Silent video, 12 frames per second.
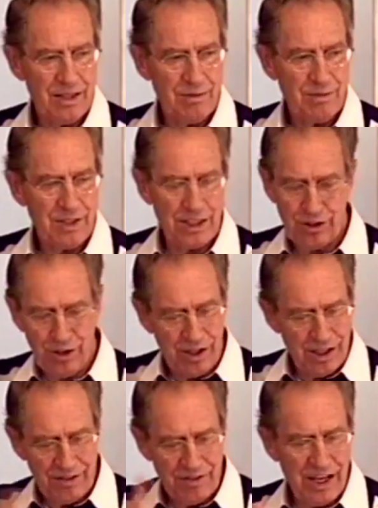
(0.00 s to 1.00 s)
That's all
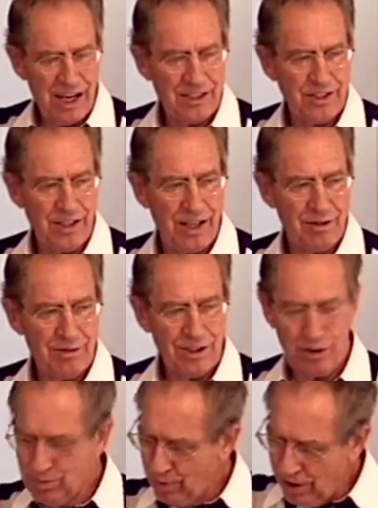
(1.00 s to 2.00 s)
they've got yet
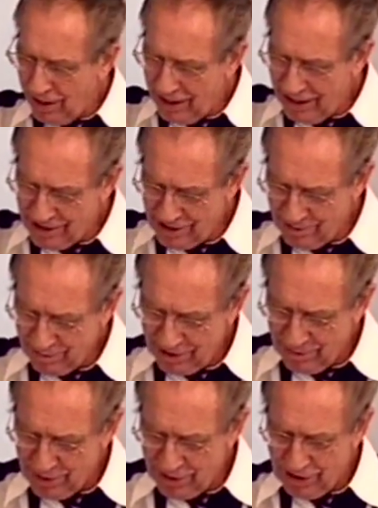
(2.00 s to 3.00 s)
because Paul hasn't
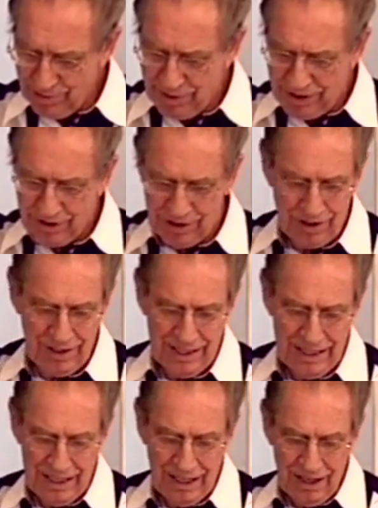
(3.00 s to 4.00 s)
come into the picture.
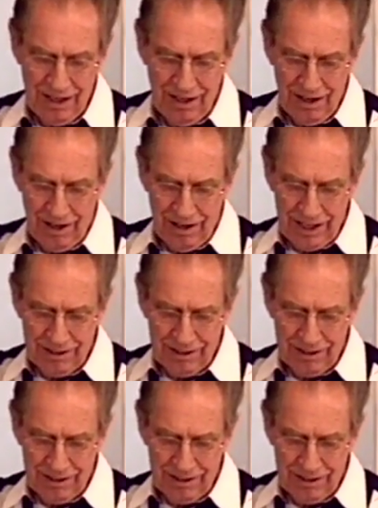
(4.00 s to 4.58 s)
All right?